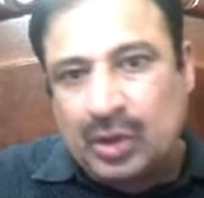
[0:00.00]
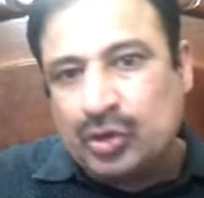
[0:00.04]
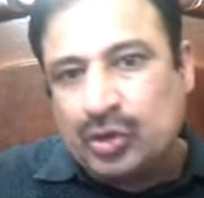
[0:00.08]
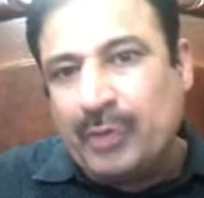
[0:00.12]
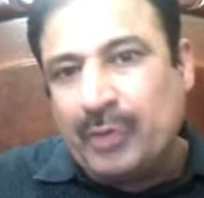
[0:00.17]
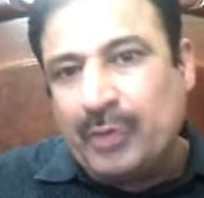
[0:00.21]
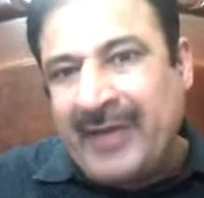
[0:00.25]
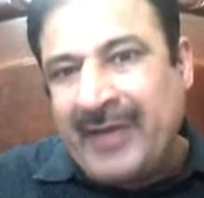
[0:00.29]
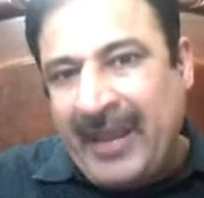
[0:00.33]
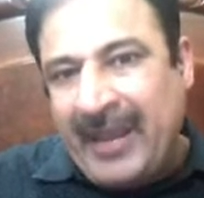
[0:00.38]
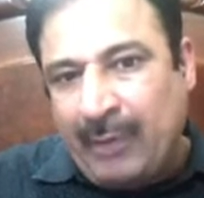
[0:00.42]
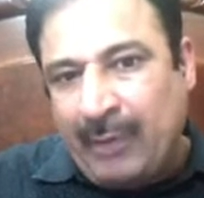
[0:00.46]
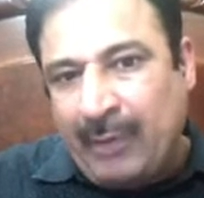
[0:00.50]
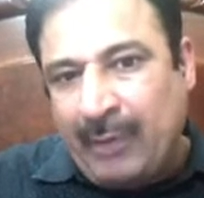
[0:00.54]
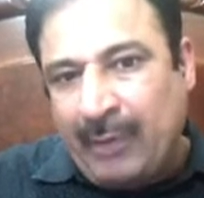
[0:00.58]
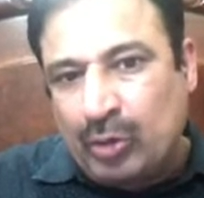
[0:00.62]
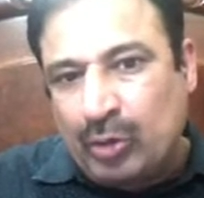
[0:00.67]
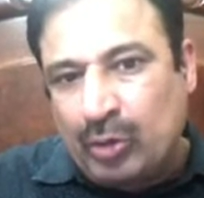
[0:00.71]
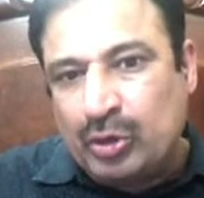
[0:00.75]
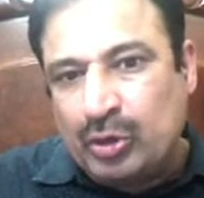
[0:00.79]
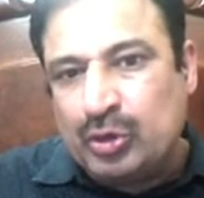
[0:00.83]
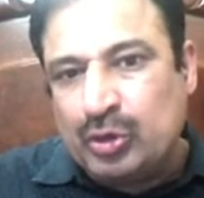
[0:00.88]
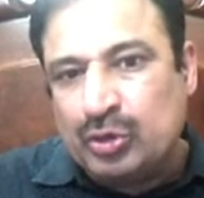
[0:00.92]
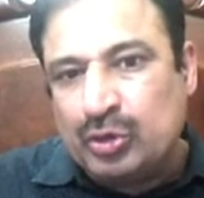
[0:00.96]
Tubebuddy app,
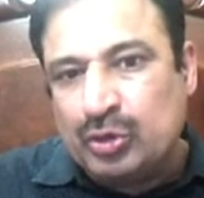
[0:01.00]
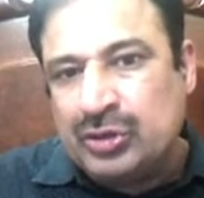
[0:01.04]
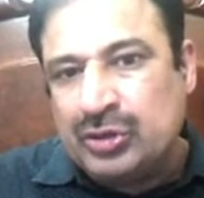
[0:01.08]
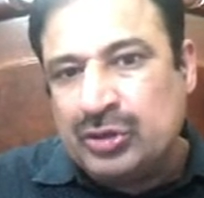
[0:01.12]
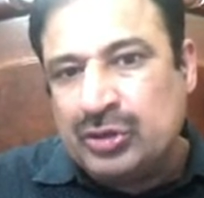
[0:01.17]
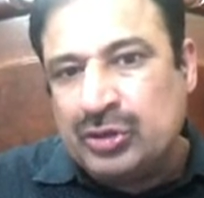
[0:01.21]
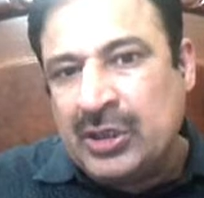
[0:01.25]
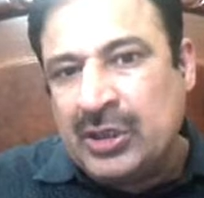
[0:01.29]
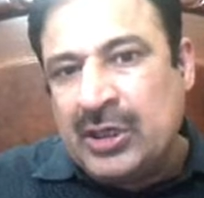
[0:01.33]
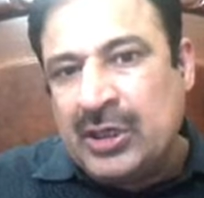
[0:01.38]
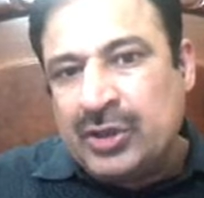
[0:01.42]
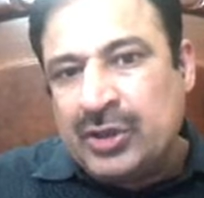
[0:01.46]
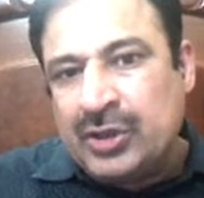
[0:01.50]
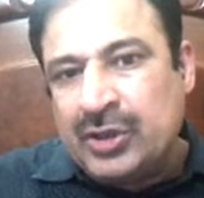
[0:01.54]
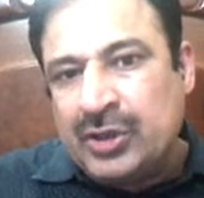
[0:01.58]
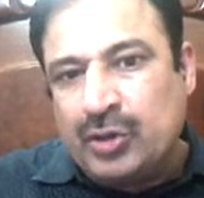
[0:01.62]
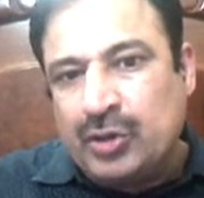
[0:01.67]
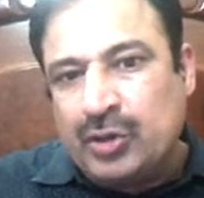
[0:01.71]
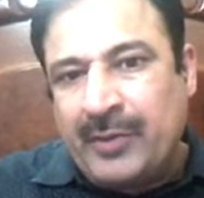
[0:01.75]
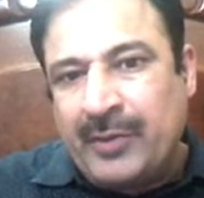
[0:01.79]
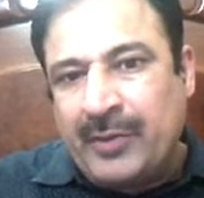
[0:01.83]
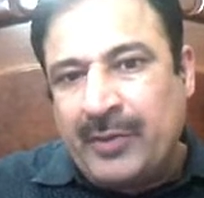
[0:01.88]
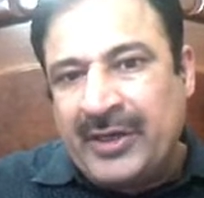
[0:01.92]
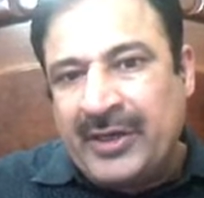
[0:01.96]
how to use
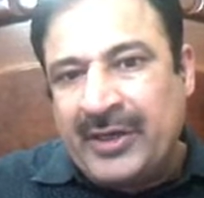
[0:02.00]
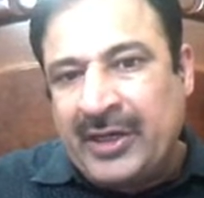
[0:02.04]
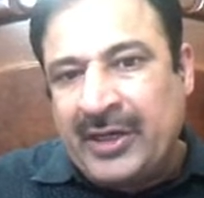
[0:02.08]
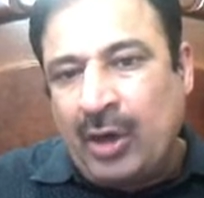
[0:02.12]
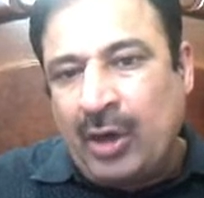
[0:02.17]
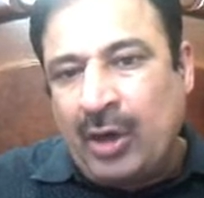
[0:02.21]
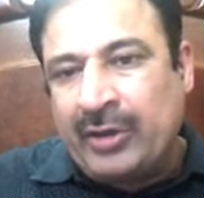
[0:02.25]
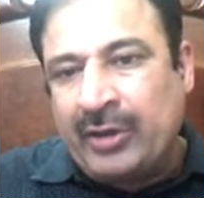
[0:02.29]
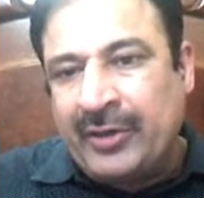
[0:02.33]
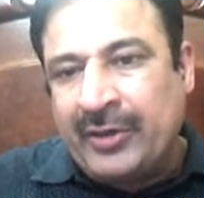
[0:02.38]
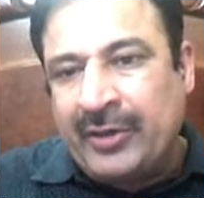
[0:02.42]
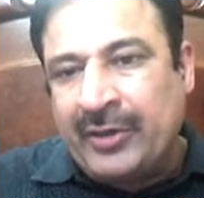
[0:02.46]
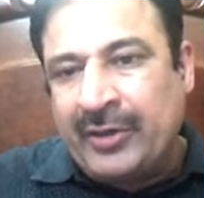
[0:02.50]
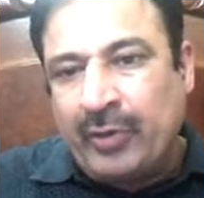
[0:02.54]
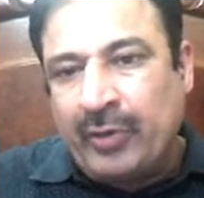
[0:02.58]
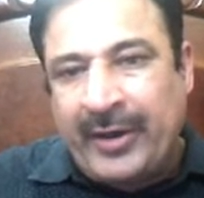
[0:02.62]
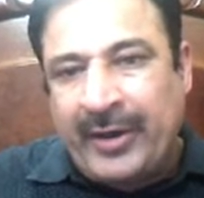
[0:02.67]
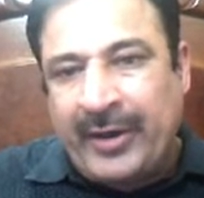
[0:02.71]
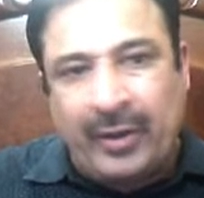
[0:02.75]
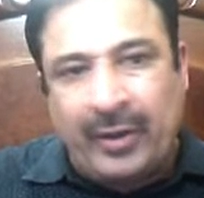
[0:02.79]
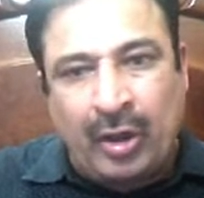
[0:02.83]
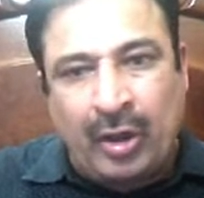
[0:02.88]
Tubebuddy on Android